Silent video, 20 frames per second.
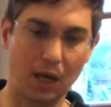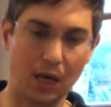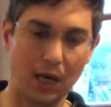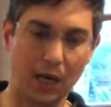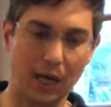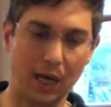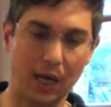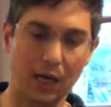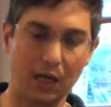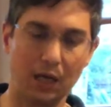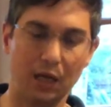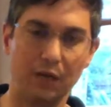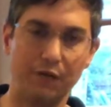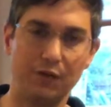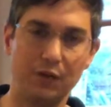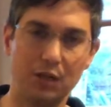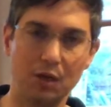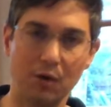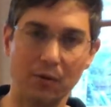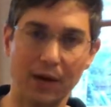And if
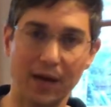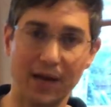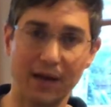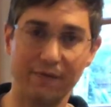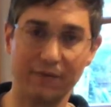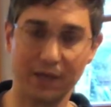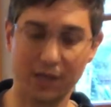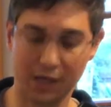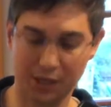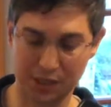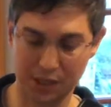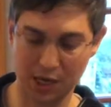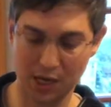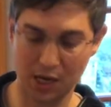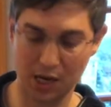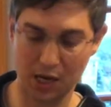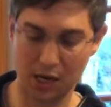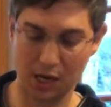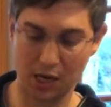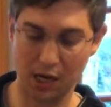you don't have this,
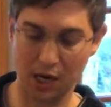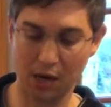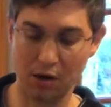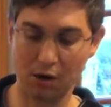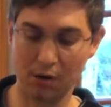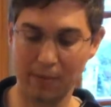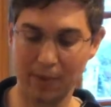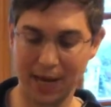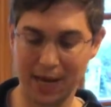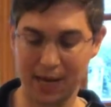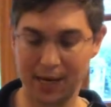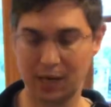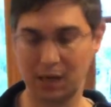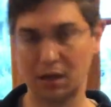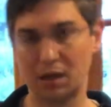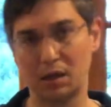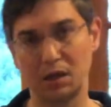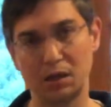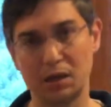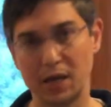
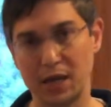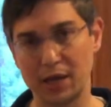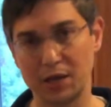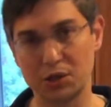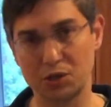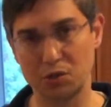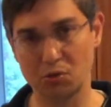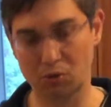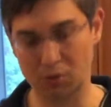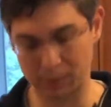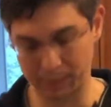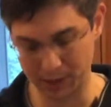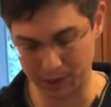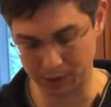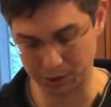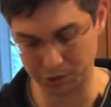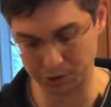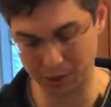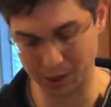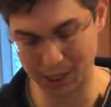aromatic Angostura
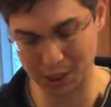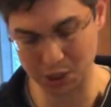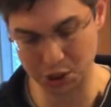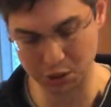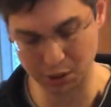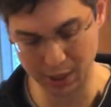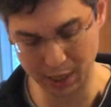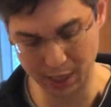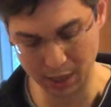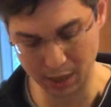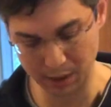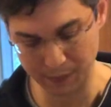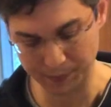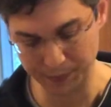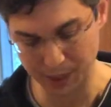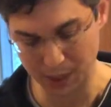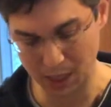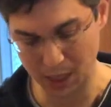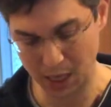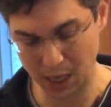bitters will get you there.
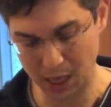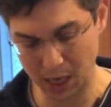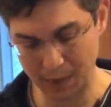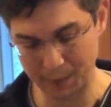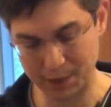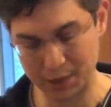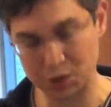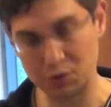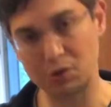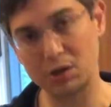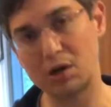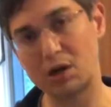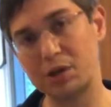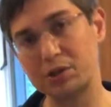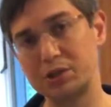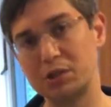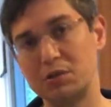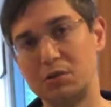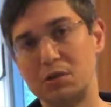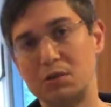And you can
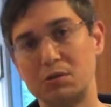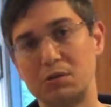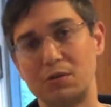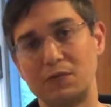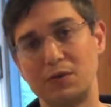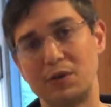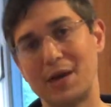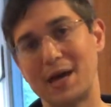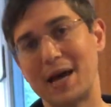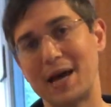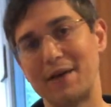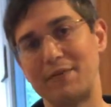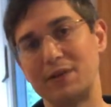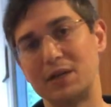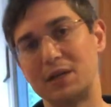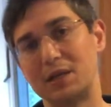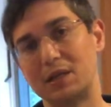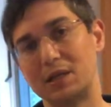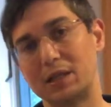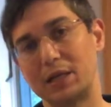also use, if you have
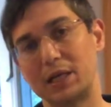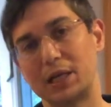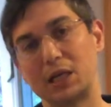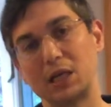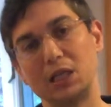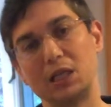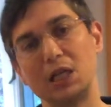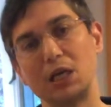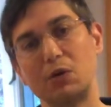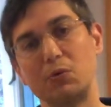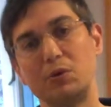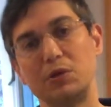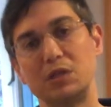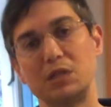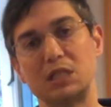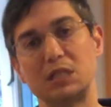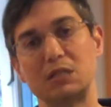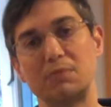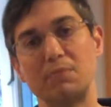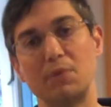it, like a liquid
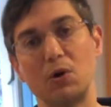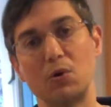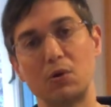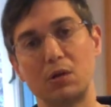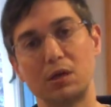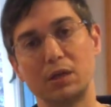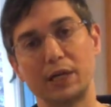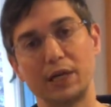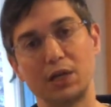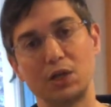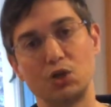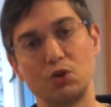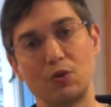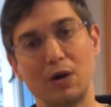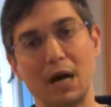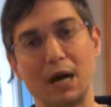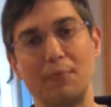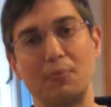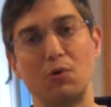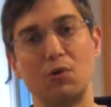smoke, like a
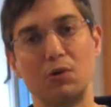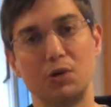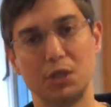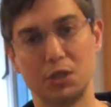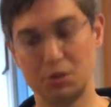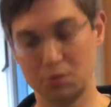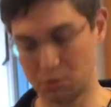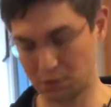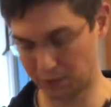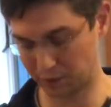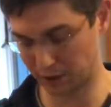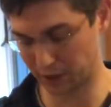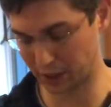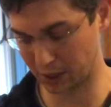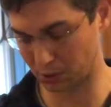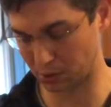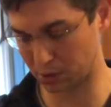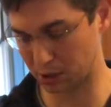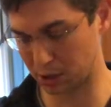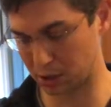drop or 2 of
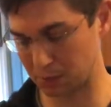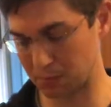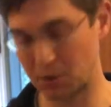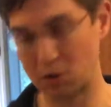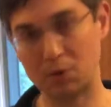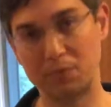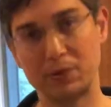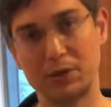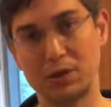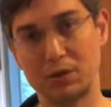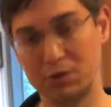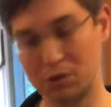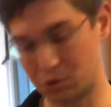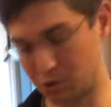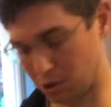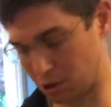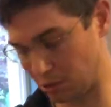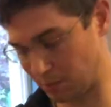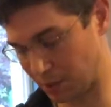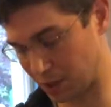liquid smoke. But don't
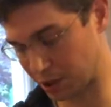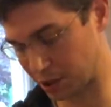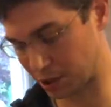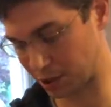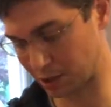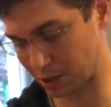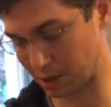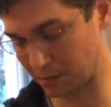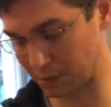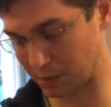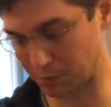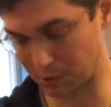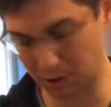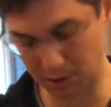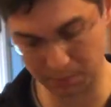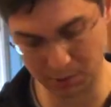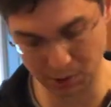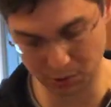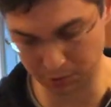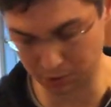use too much, because that can be
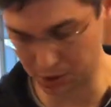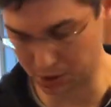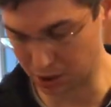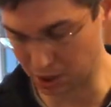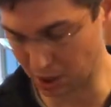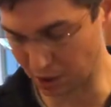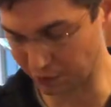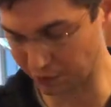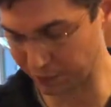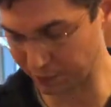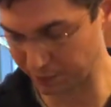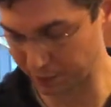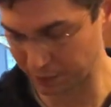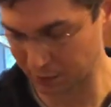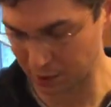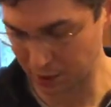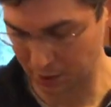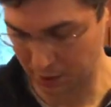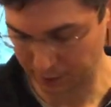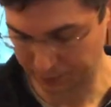pretty potent stuff.
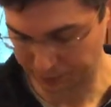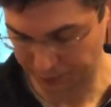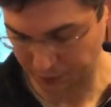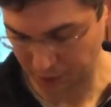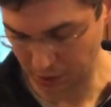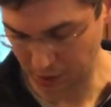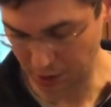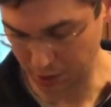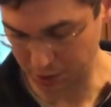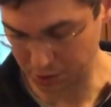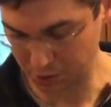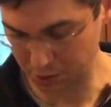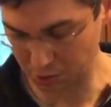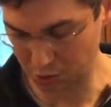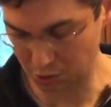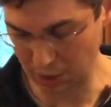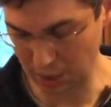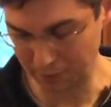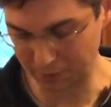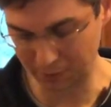All right, so a
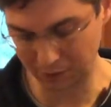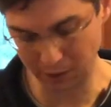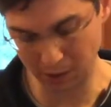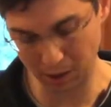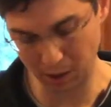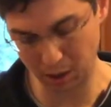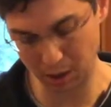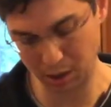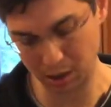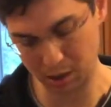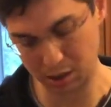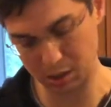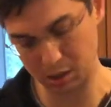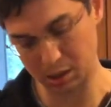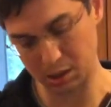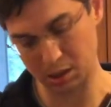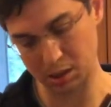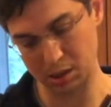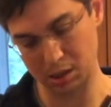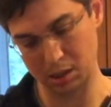drop of our
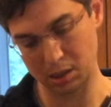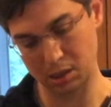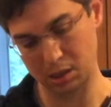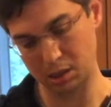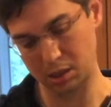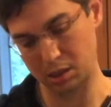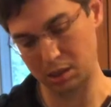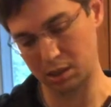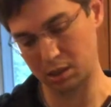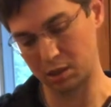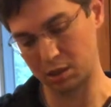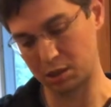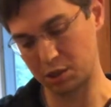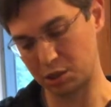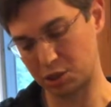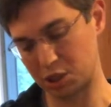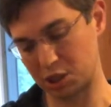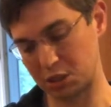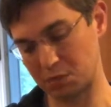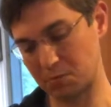
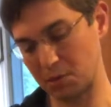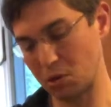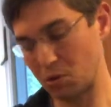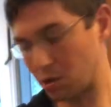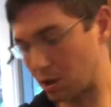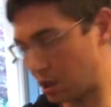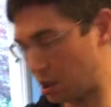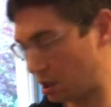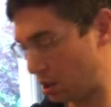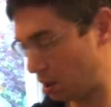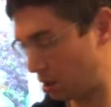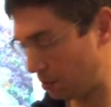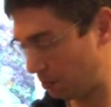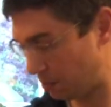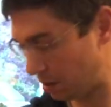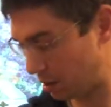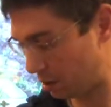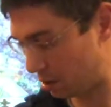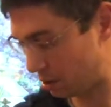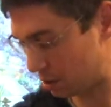smoke
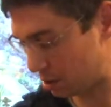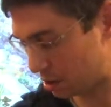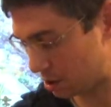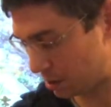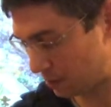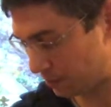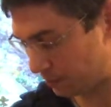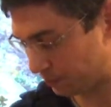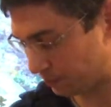bitters.